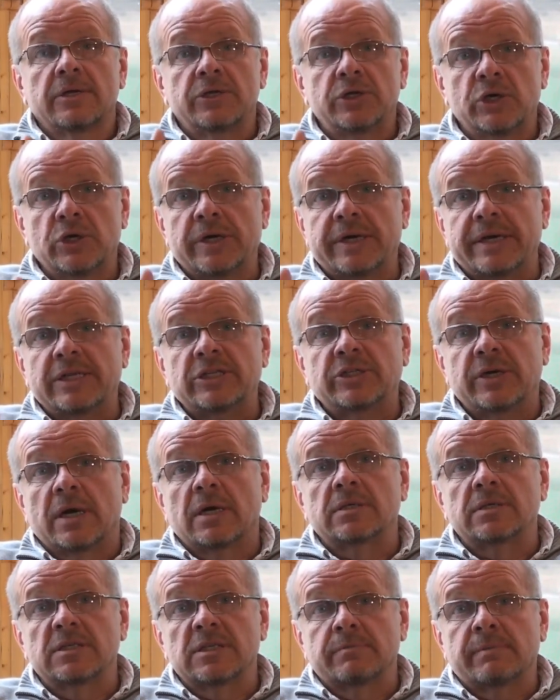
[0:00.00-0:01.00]
you're getting
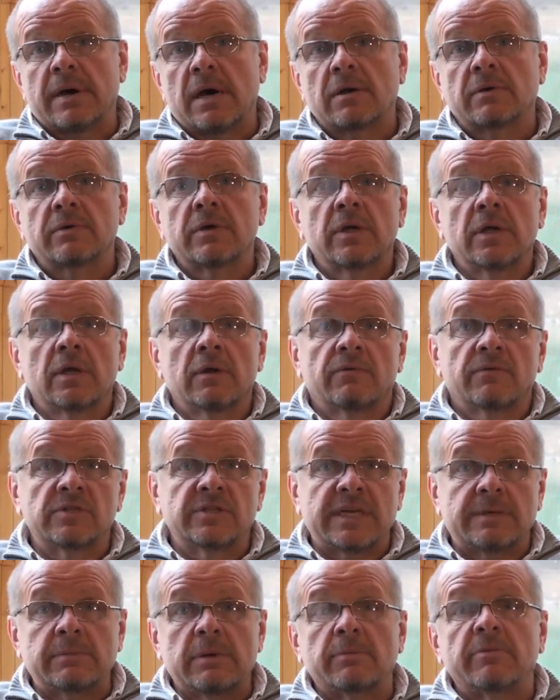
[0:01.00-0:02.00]
charged this amount for
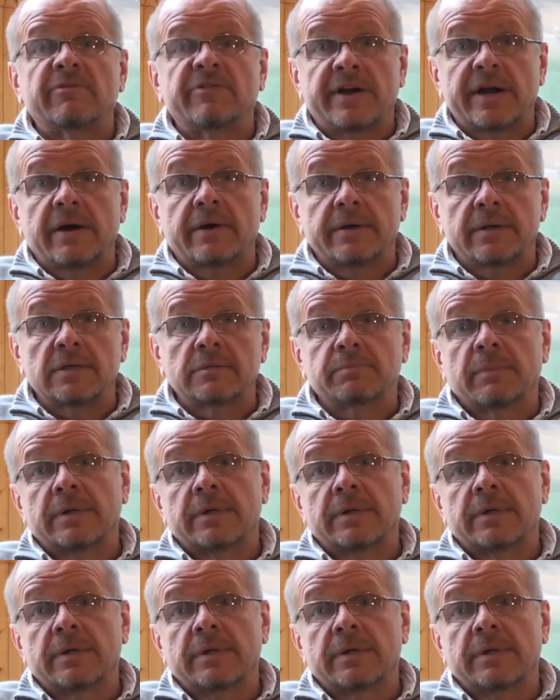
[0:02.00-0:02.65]
the same number of areas,